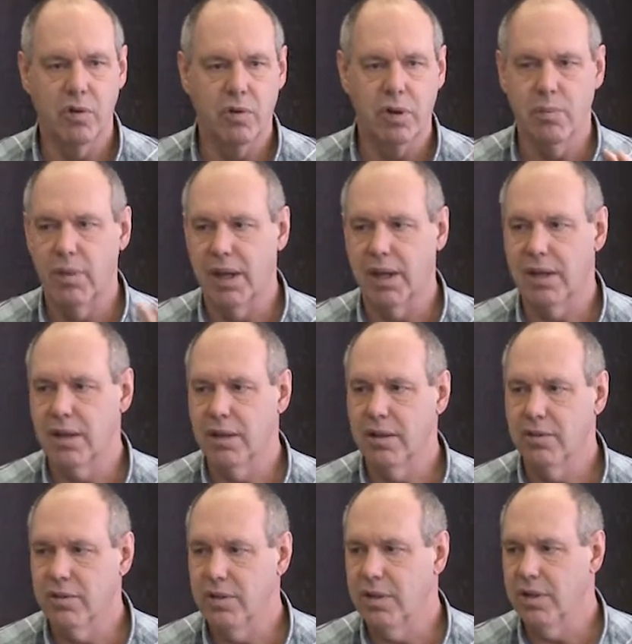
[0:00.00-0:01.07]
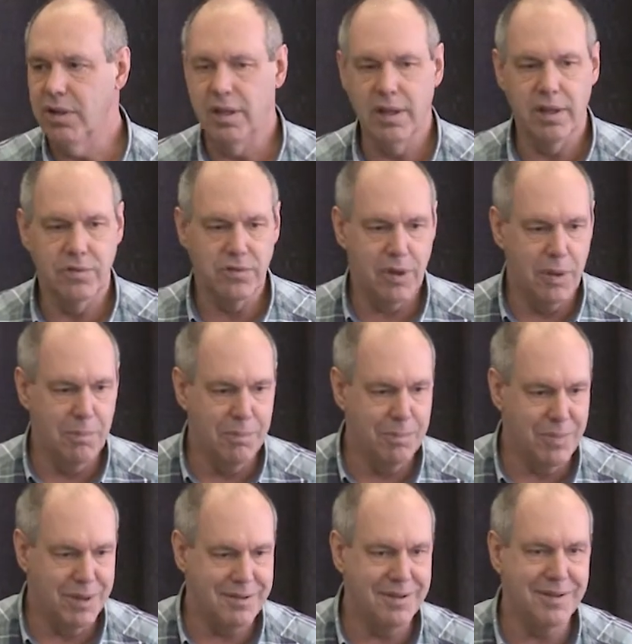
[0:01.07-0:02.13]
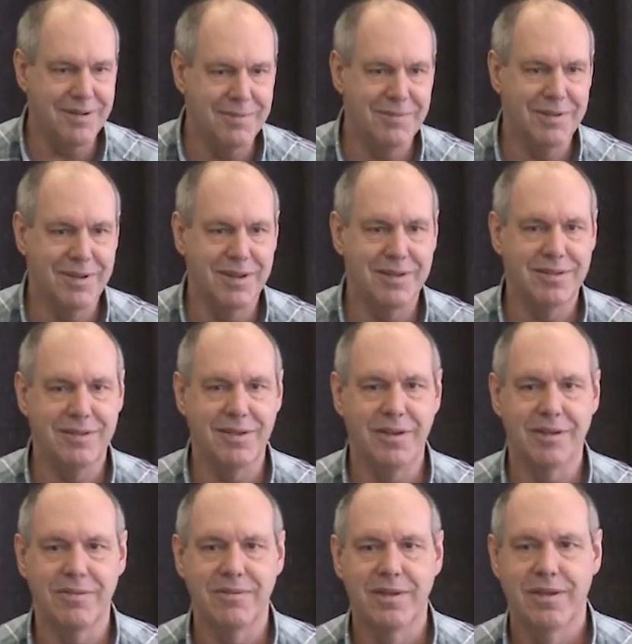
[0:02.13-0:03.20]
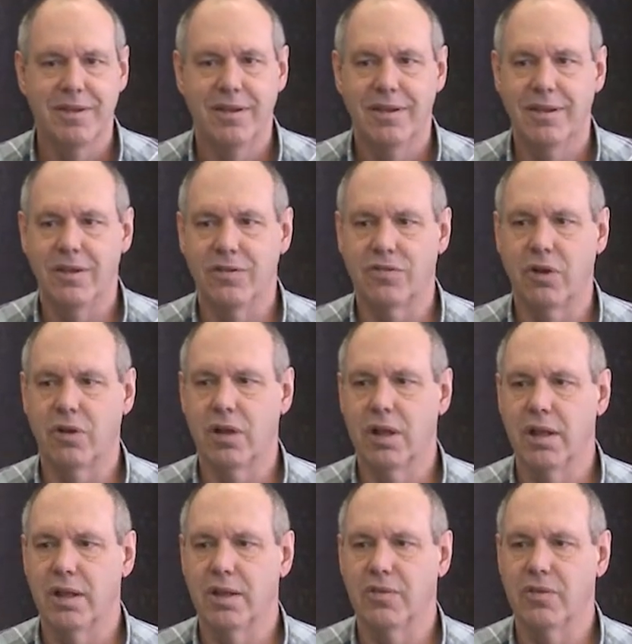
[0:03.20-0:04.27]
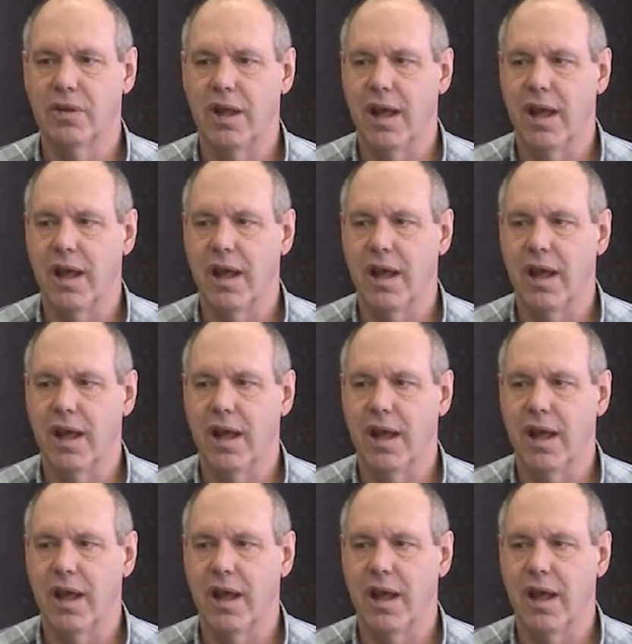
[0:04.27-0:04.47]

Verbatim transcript: going to make it into the DSM, but uh, it uh, it certainly is an